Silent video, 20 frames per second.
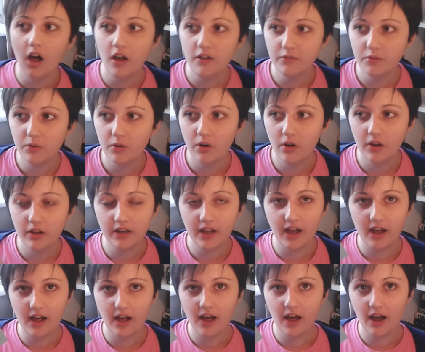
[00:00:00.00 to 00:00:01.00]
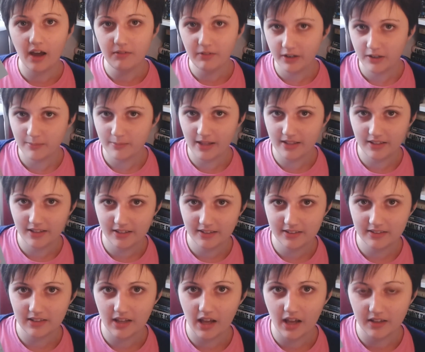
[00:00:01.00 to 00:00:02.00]
Overall, I recommend
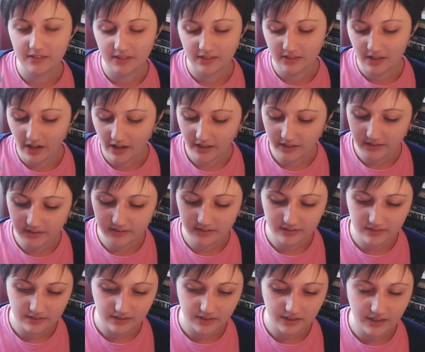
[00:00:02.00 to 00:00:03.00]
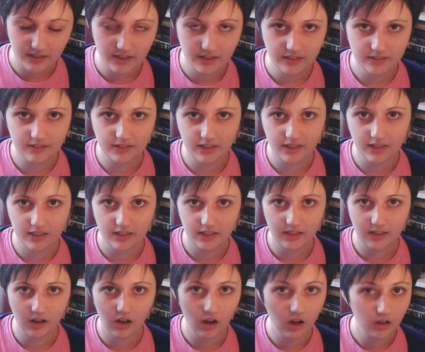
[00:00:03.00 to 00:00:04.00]
this as a nice,
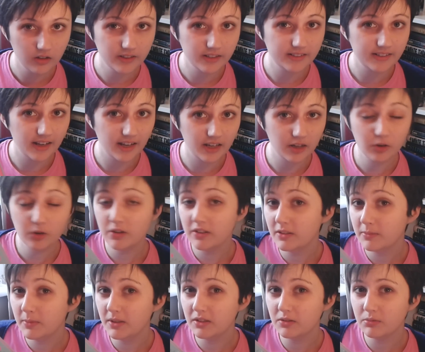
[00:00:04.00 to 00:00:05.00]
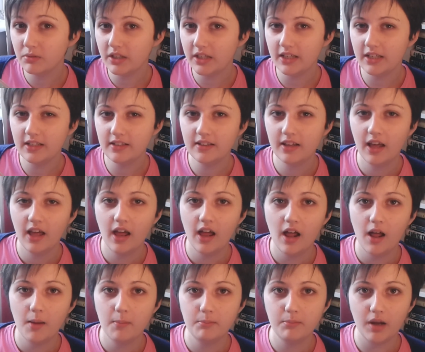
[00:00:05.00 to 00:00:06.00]
easy holiday Christmas read,
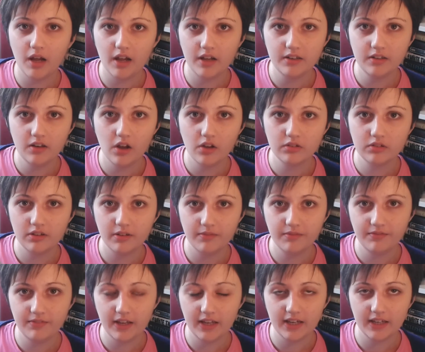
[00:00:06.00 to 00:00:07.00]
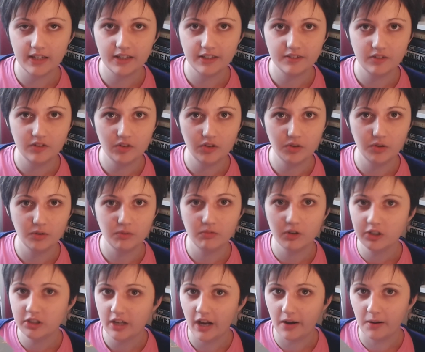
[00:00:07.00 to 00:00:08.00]
but not something to
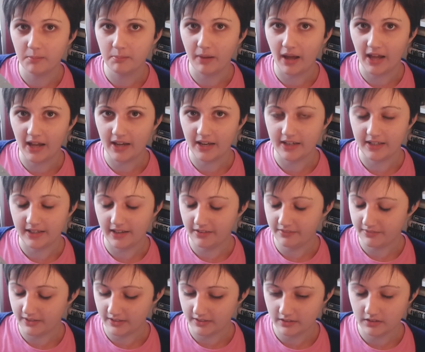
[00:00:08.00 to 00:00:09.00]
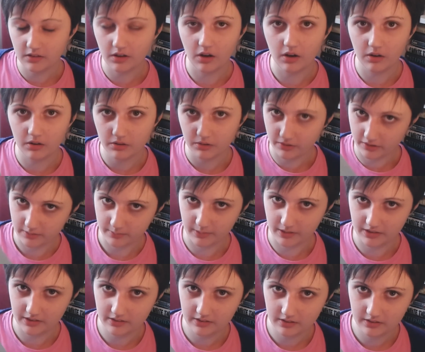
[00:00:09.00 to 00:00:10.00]
rush out and buy if it's not
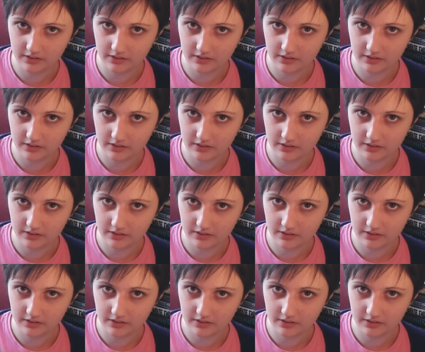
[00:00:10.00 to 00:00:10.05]
Christmas.